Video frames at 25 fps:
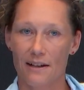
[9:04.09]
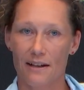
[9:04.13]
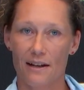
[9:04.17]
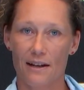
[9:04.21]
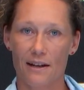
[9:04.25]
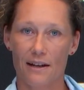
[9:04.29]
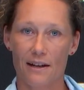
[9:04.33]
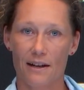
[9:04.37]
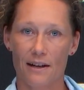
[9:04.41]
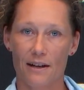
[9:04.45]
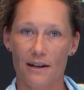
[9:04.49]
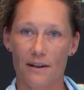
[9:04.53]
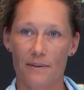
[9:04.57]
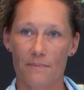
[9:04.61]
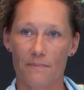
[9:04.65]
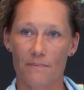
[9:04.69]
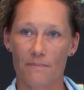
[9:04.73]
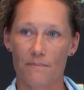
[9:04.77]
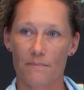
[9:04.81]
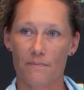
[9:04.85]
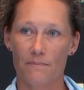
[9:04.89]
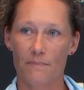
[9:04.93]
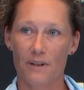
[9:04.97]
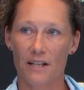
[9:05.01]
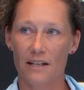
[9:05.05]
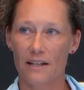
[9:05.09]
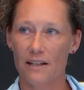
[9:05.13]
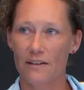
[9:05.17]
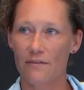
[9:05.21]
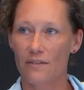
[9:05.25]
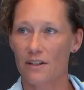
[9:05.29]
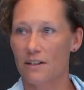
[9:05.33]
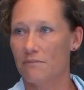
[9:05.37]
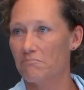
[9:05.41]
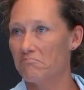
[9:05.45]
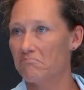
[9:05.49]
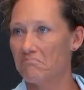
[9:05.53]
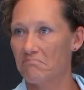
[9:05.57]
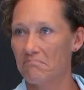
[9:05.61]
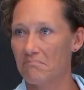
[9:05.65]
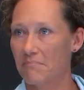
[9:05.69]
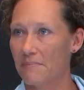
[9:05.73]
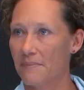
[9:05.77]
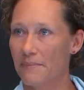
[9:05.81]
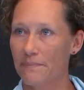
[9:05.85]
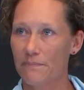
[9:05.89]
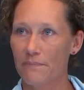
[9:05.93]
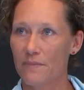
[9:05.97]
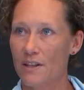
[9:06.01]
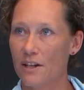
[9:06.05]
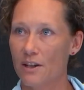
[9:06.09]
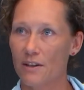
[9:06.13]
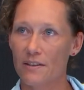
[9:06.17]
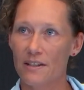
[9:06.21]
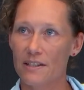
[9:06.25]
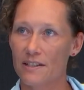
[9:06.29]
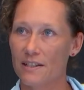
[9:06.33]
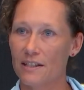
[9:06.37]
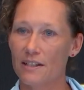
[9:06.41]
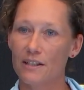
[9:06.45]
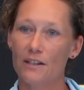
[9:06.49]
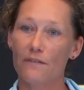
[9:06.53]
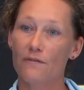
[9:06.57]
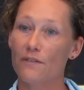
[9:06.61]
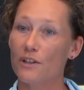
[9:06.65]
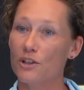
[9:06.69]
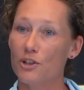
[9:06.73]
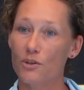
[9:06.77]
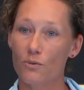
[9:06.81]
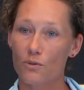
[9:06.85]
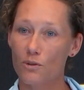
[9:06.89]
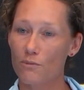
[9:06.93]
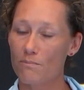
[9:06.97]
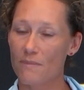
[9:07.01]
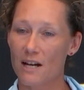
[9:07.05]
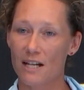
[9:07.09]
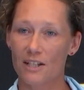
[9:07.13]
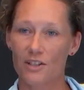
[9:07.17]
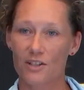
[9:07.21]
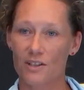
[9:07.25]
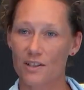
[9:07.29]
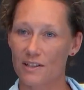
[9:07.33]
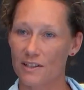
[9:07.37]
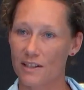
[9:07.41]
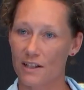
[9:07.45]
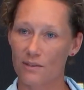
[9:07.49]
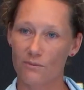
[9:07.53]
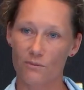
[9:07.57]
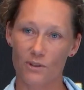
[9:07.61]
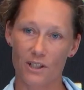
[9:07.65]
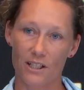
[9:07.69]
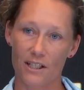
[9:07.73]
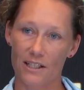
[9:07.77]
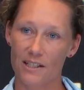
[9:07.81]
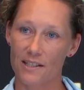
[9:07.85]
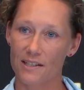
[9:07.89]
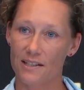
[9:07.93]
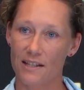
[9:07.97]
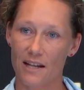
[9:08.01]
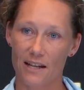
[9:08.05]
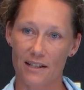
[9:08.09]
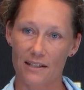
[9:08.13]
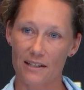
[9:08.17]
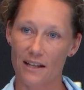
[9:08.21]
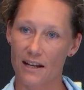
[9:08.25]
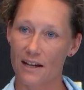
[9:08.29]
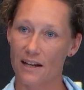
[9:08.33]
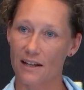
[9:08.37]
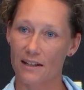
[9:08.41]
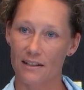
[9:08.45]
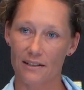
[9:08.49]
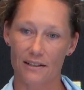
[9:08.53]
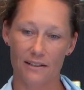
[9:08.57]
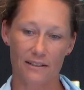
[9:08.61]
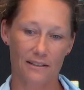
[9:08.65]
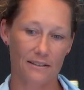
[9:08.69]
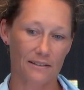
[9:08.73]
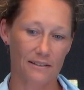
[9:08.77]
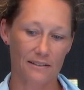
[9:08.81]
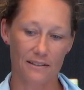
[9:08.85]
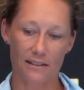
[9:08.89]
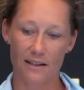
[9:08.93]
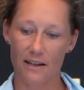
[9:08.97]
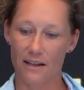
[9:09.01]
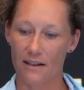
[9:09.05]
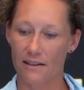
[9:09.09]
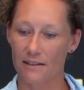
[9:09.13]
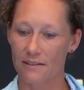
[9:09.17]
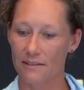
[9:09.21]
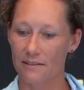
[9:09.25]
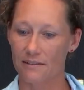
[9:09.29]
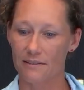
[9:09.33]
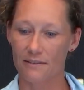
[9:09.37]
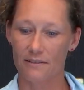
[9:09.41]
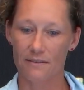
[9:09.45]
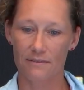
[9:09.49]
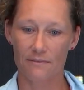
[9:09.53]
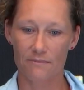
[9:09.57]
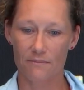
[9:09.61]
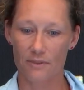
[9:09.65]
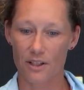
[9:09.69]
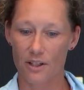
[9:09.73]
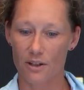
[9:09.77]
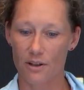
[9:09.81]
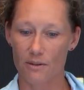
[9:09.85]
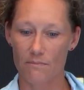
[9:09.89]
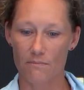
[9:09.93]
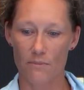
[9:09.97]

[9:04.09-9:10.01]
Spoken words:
But even, you know, there's individual matches that really stand out and you know,